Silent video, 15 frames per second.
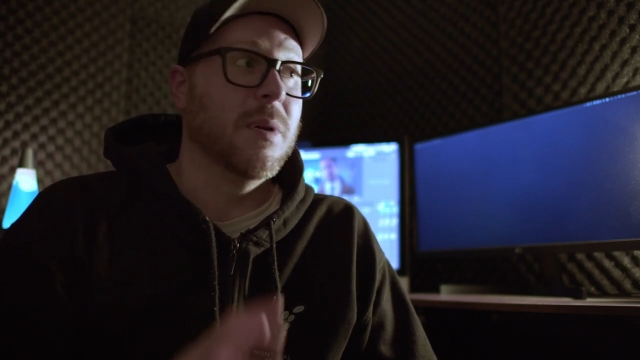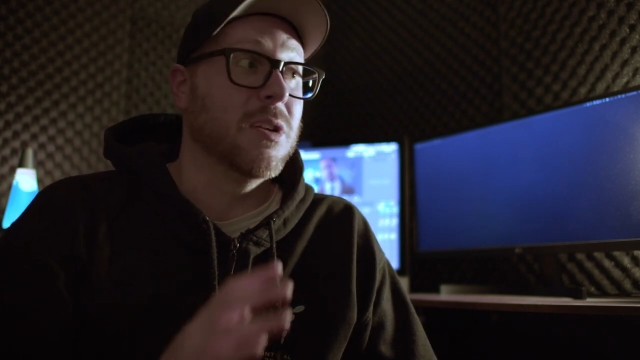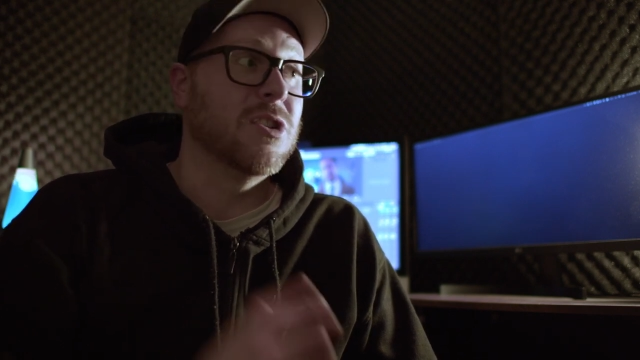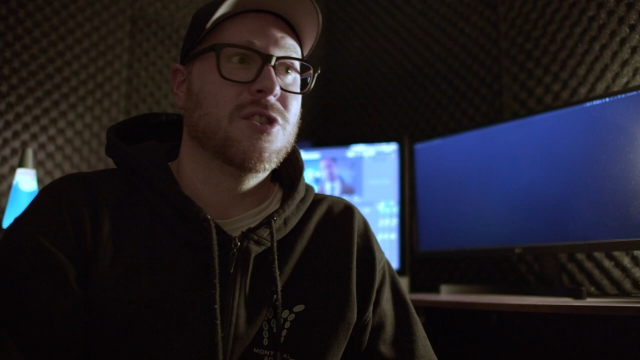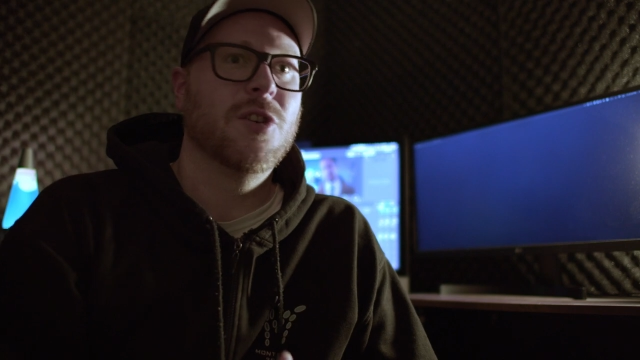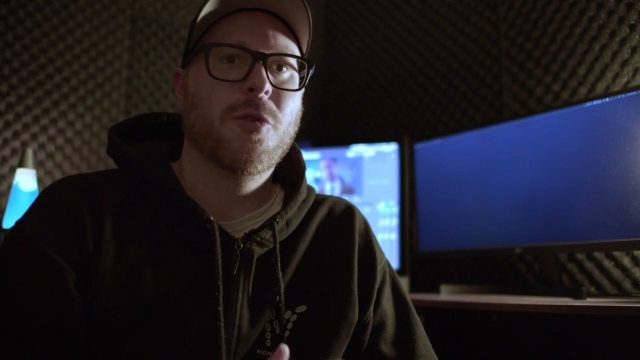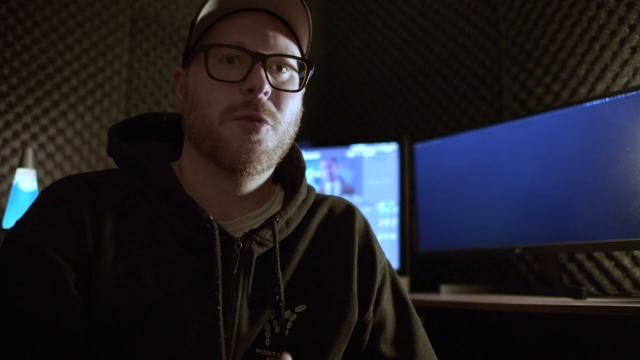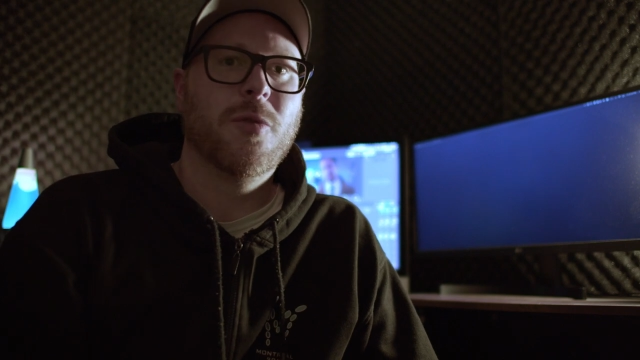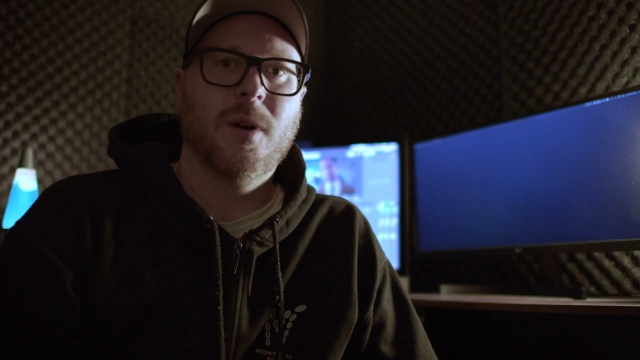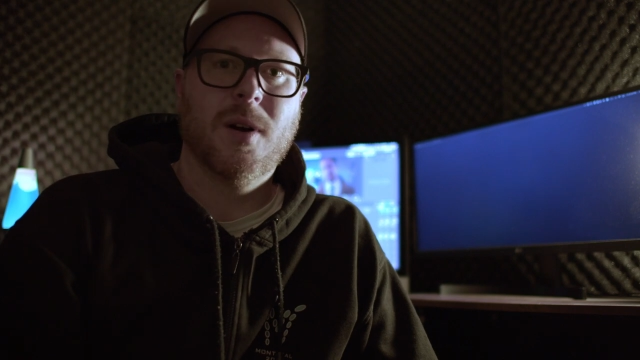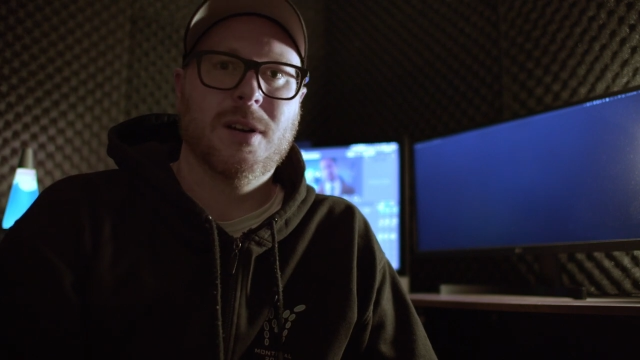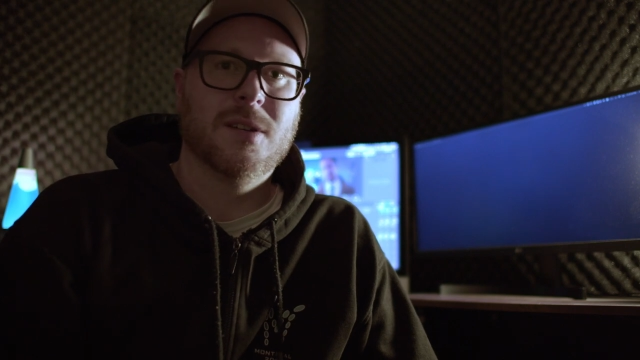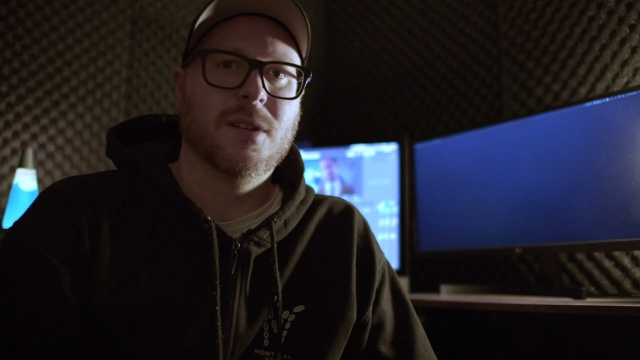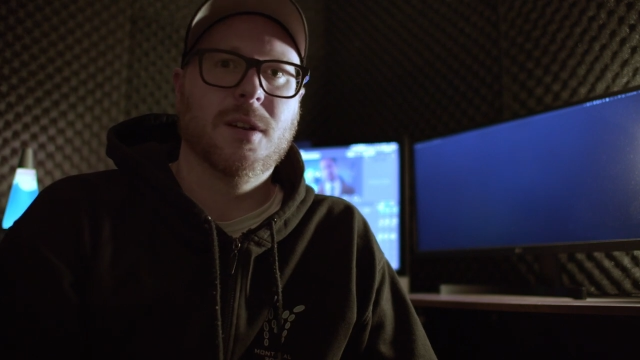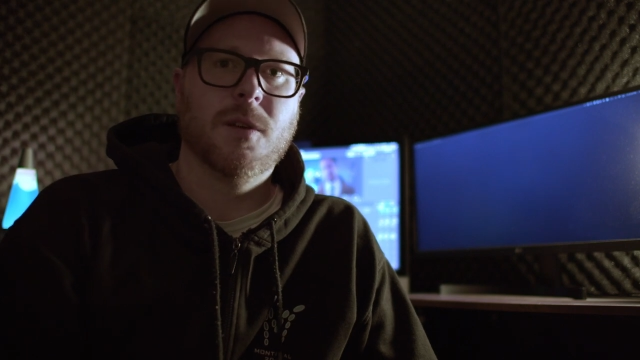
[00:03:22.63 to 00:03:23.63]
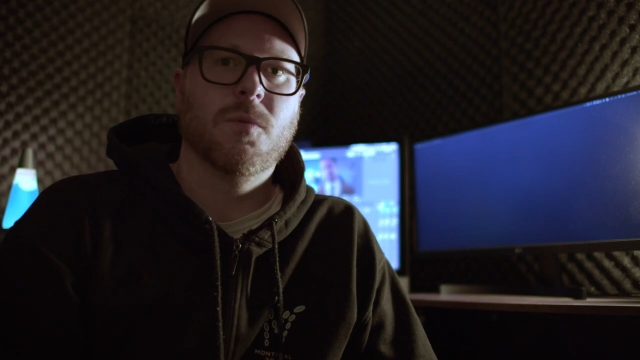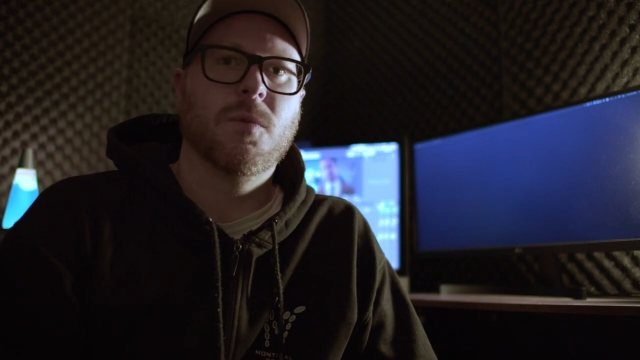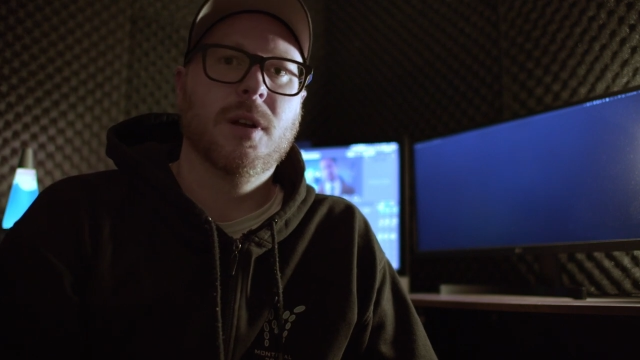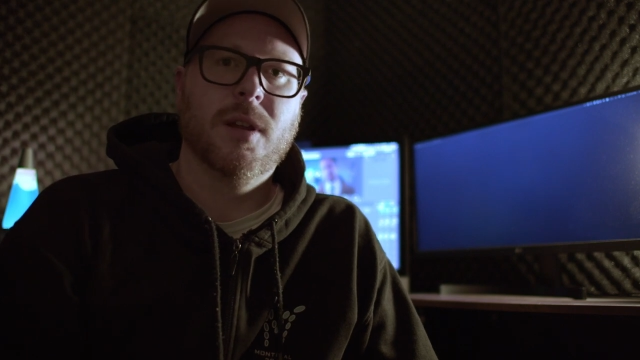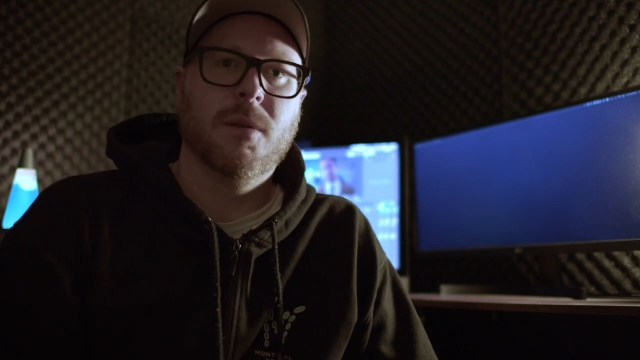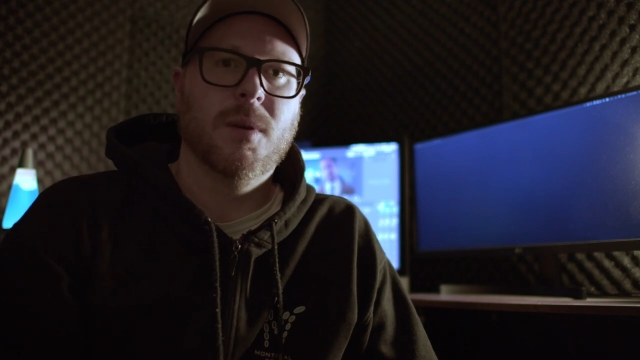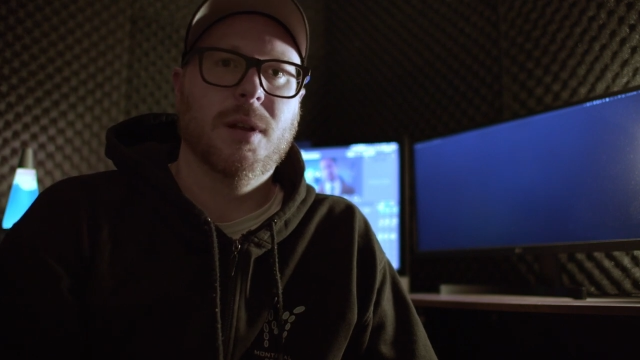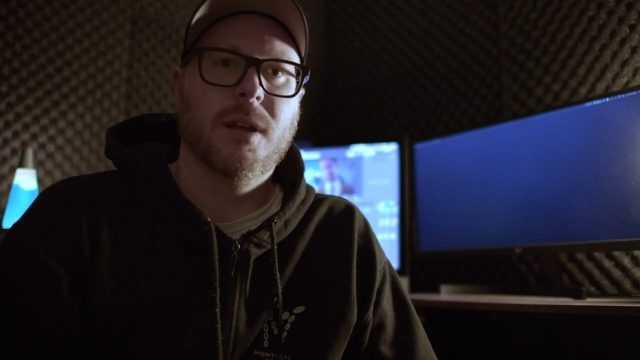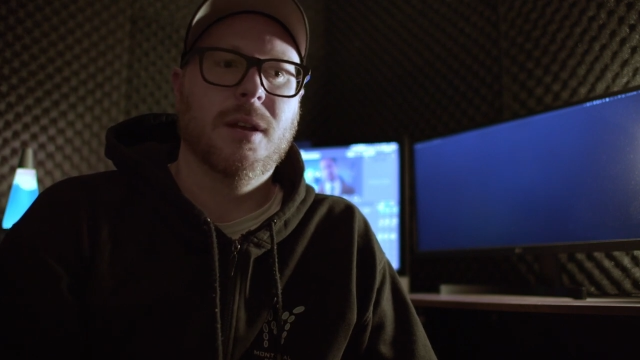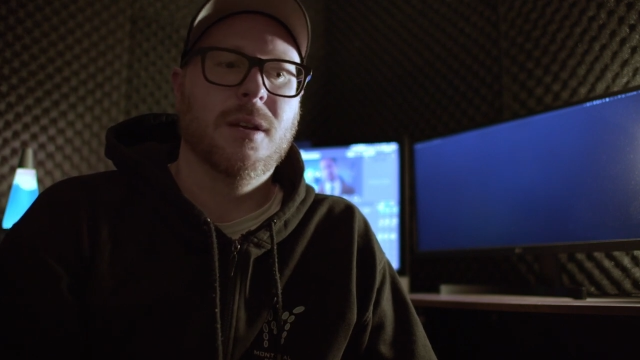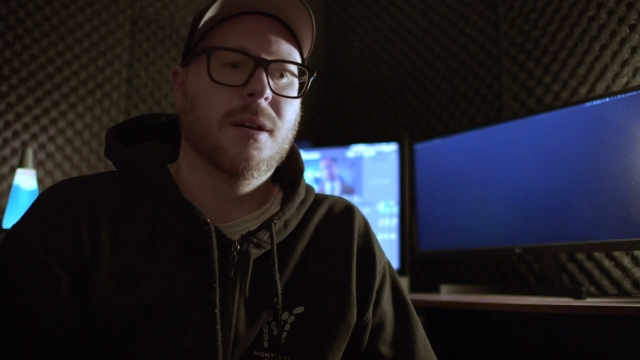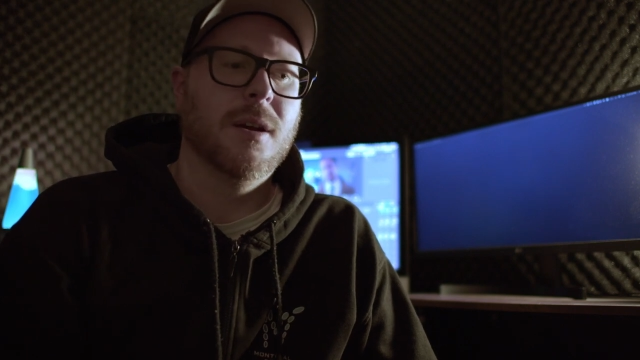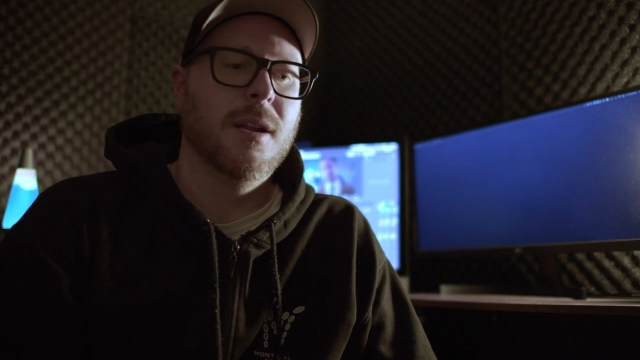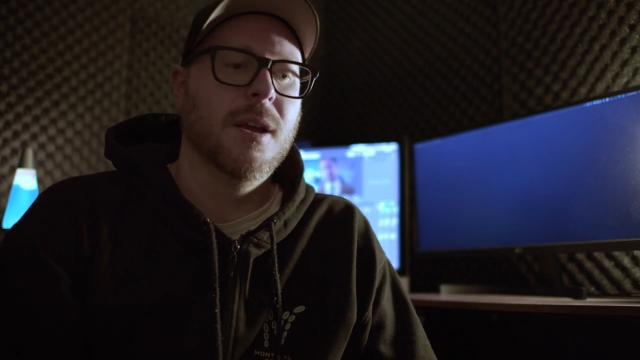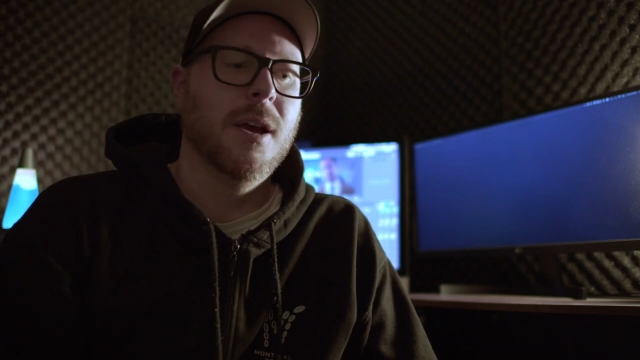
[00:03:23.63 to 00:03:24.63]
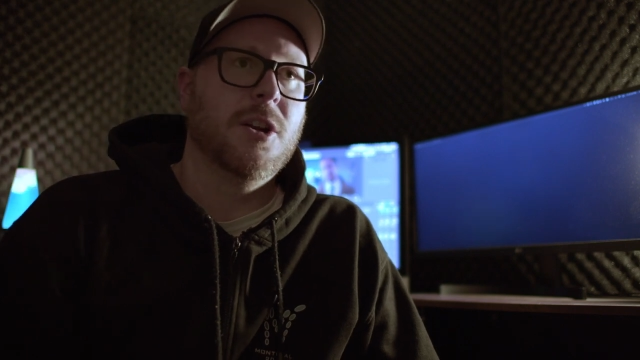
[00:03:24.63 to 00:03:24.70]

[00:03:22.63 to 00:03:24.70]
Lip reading: But so far, it's looking really, really good.